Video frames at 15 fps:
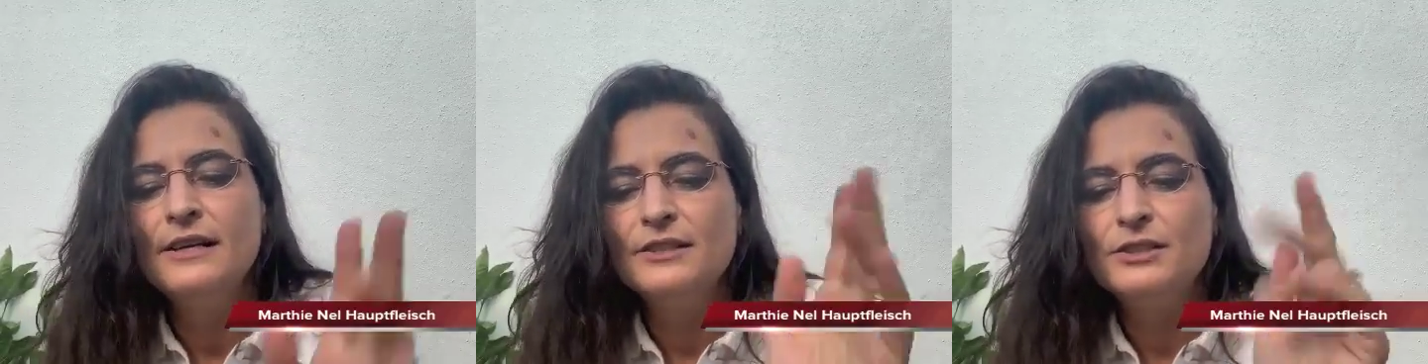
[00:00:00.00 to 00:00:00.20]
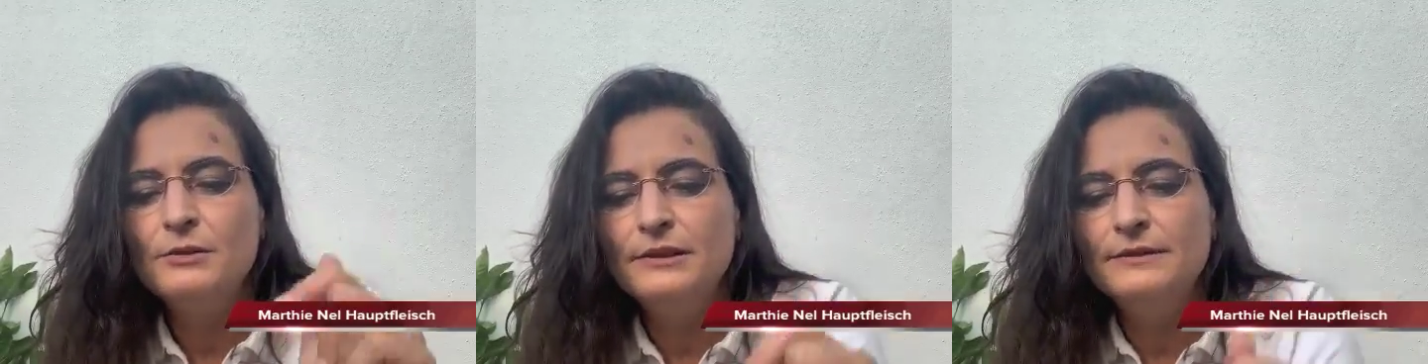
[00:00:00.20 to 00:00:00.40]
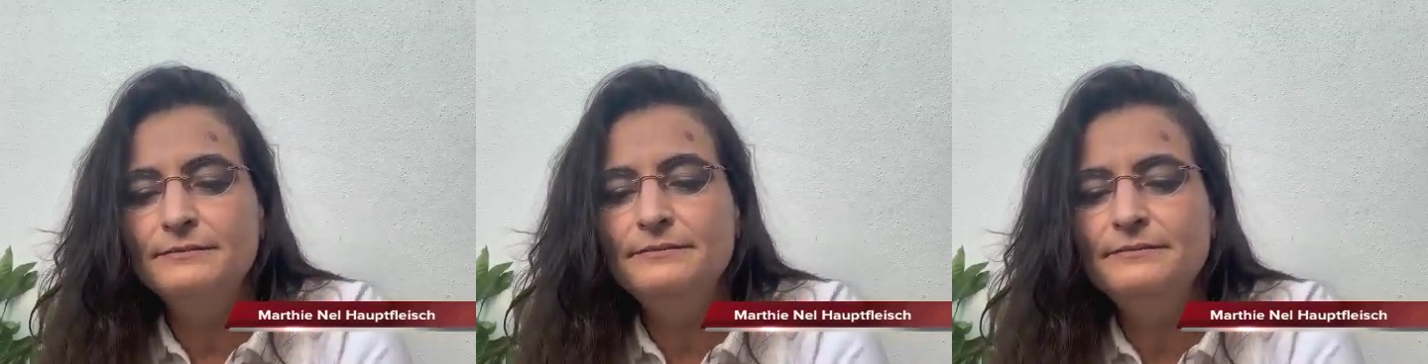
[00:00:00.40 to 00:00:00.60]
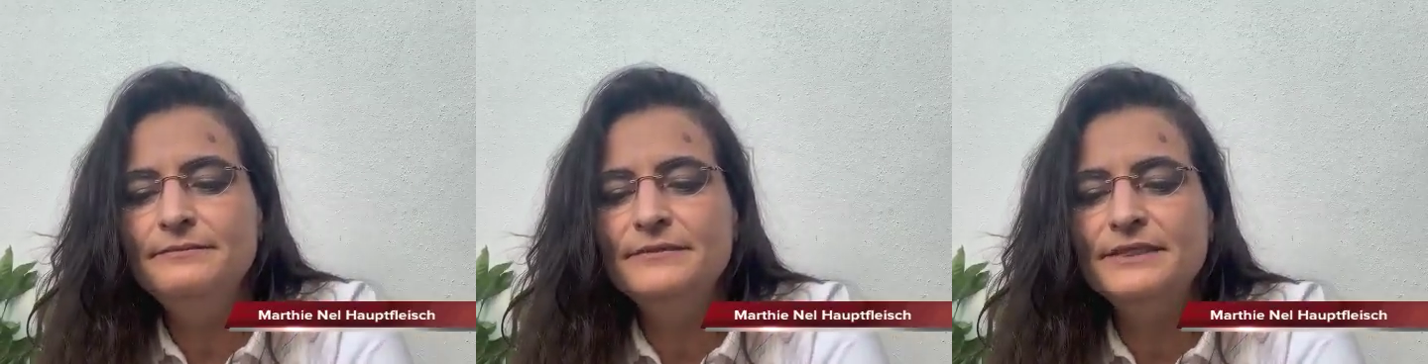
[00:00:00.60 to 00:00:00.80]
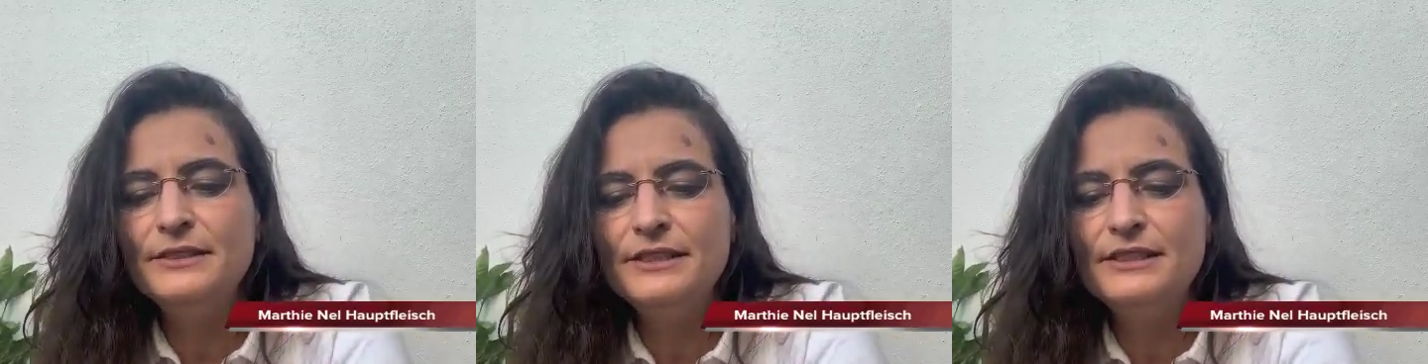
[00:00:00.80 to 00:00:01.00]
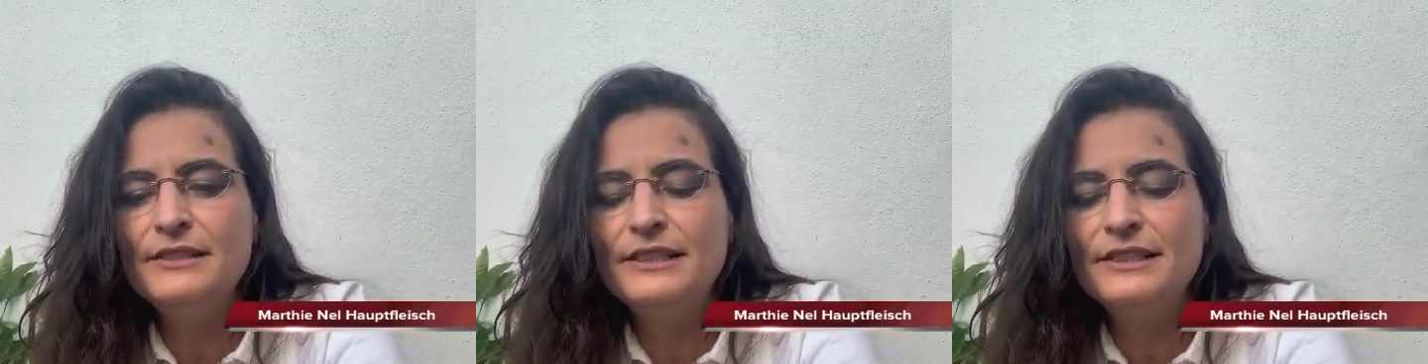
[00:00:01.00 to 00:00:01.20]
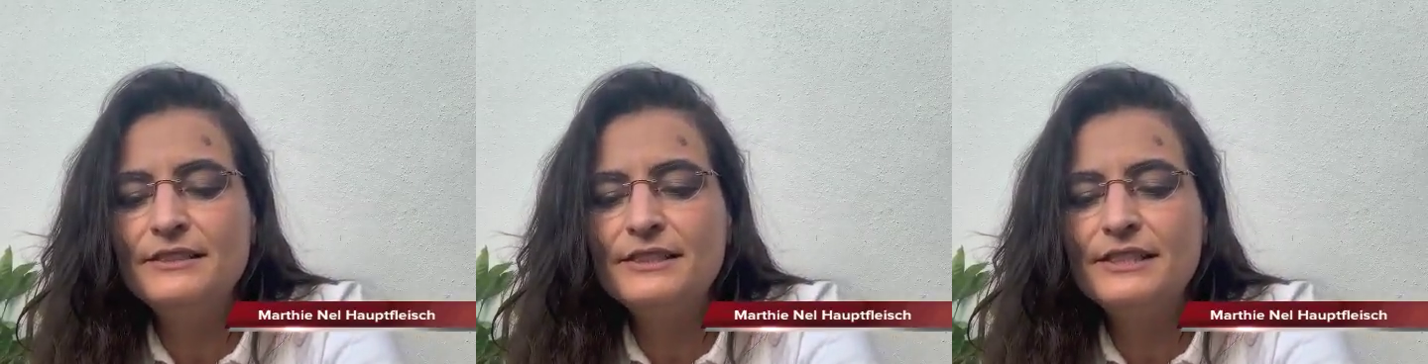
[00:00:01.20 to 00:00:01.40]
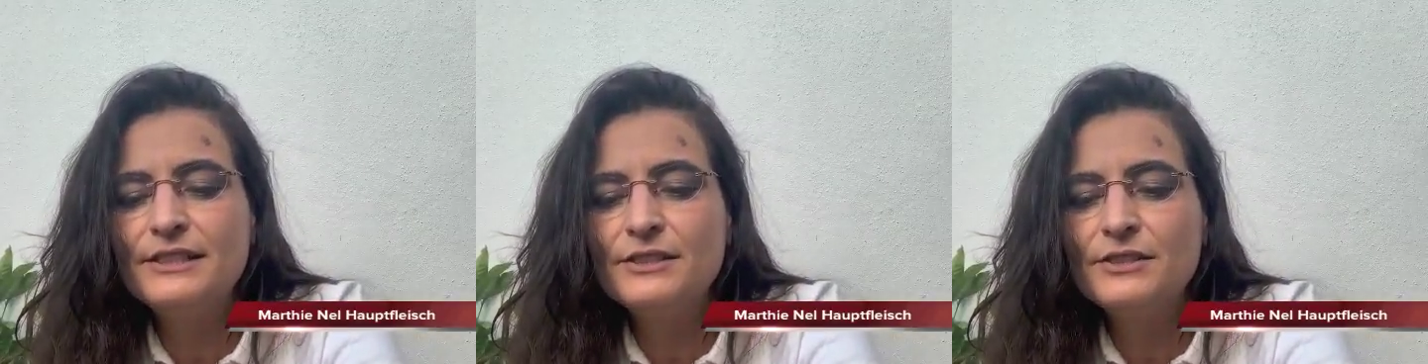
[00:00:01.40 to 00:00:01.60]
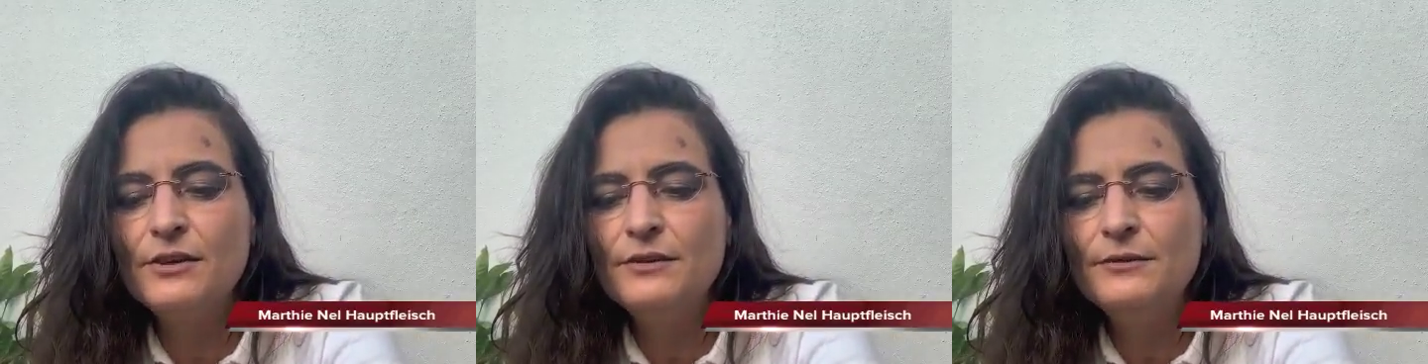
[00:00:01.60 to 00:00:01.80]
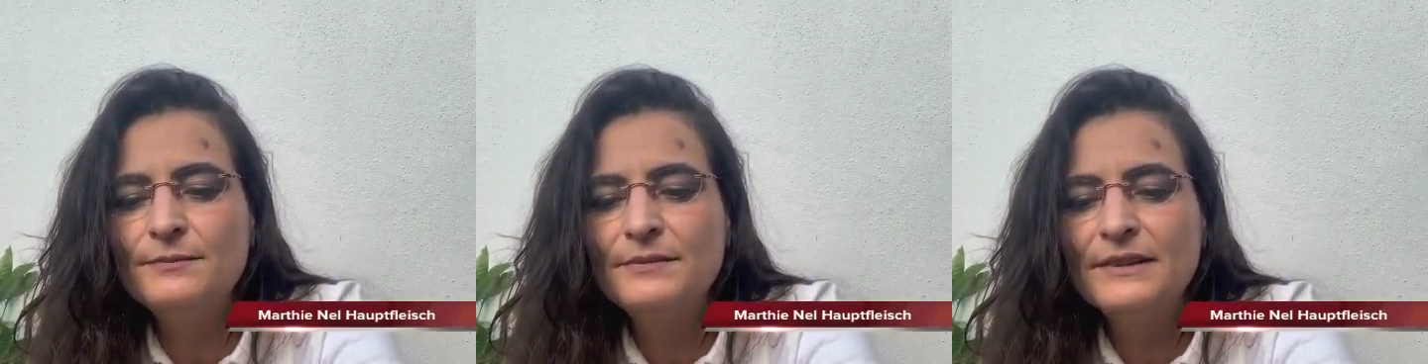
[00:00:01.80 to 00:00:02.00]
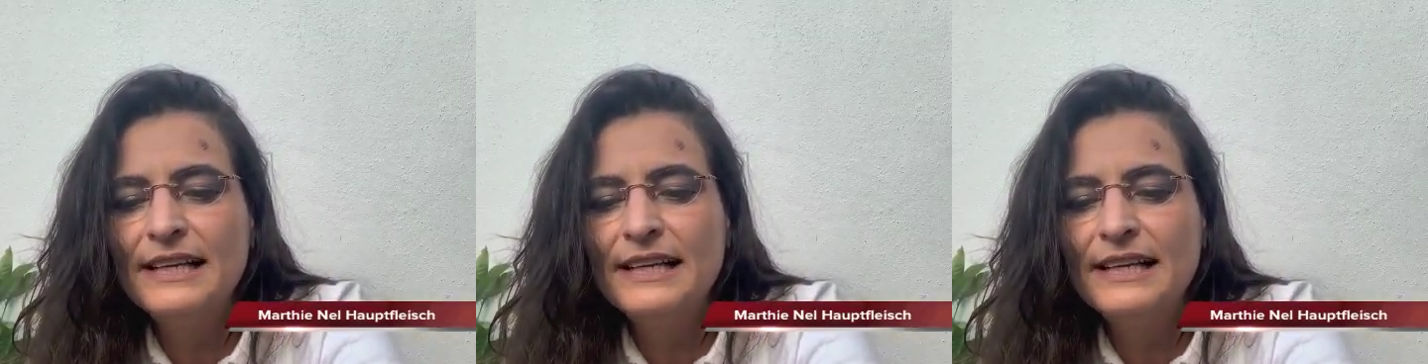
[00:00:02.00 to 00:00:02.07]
So it's an interesting song.